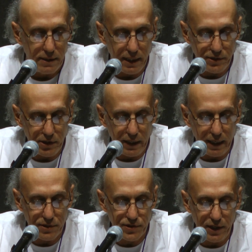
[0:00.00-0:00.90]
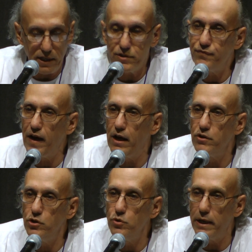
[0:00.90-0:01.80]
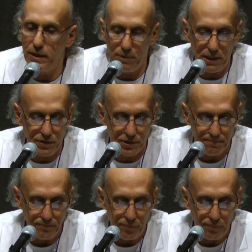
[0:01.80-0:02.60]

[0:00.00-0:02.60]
that the United States found new enemies,